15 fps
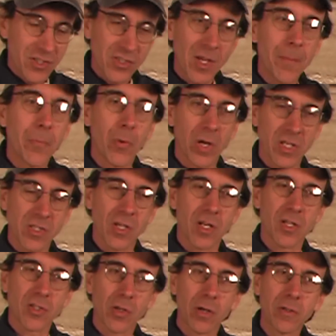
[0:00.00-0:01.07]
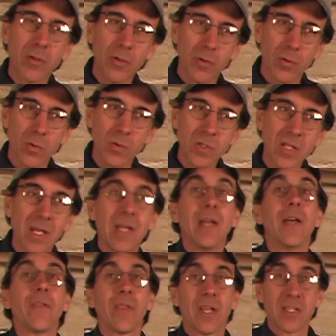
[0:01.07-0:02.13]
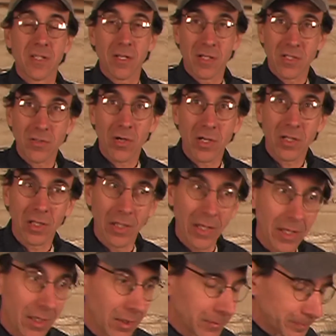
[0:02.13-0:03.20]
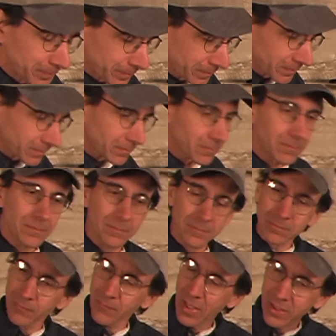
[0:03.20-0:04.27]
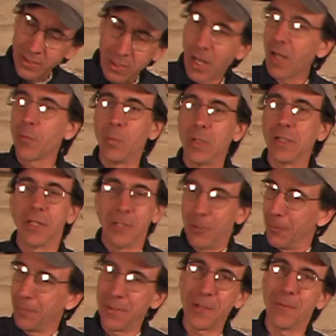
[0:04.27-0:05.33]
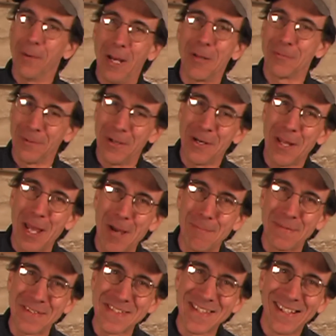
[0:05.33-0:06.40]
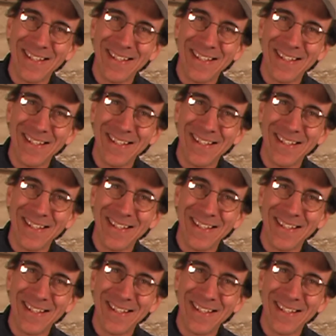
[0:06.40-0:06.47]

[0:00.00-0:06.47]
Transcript: some point it's going to start to ooze, and then it's going to start to leak, and God willing, you'll be around when it happens.